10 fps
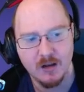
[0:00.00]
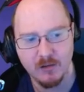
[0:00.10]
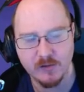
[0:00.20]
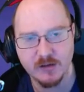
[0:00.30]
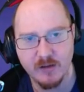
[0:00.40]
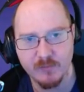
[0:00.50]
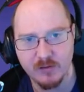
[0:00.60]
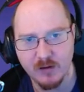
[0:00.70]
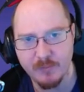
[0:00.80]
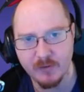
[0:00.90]
long-time
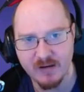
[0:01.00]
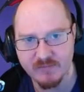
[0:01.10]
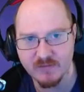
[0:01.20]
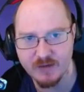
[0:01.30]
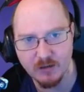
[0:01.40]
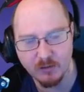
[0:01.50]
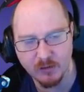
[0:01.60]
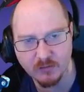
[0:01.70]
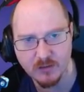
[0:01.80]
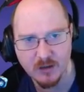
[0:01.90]
sub of having V
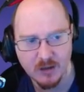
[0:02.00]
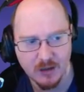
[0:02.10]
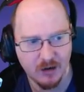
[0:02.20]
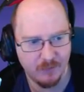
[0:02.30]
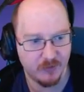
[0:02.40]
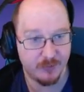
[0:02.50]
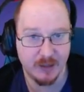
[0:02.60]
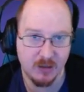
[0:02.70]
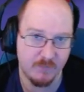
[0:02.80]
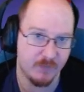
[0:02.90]
Logos. So
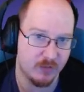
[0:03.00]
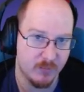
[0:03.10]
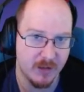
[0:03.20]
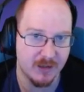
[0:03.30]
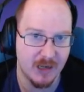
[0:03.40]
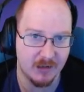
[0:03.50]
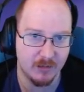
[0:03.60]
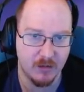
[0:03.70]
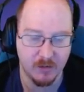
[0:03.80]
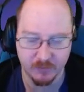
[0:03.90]
thank you for submitting that,
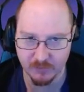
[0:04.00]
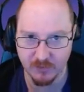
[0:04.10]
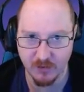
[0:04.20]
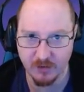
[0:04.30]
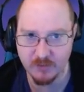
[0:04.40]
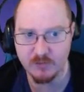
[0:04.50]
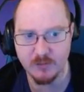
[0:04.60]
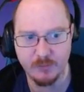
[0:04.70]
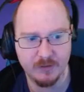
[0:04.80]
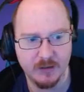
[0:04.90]
Logos. It's hugely
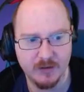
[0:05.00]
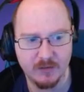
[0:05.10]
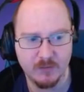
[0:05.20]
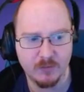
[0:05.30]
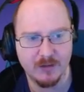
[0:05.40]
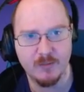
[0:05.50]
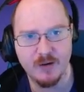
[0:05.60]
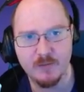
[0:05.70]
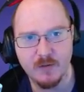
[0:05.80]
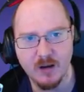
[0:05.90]
appreciated. It's always a little
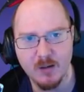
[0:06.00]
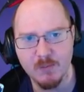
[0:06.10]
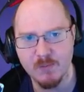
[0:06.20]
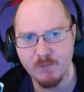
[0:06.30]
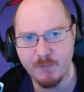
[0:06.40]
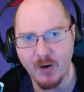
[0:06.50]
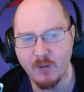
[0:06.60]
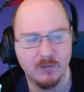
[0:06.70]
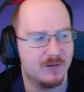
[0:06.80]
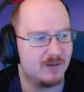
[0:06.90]
bit
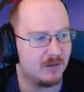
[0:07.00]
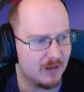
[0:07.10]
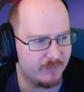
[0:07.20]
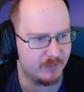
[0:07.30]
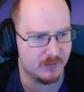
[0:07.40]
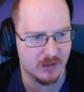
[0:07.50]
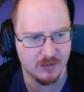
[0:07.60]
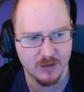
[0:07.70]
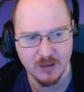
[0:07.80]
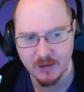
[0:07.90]
bold to send footage
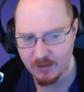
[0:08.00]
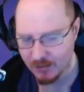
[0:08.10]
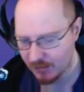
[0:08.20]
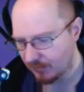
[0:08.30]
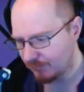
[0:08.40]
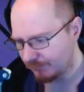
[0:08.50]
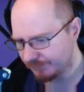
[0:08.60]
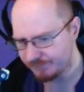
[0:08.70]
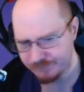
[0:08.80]
in. And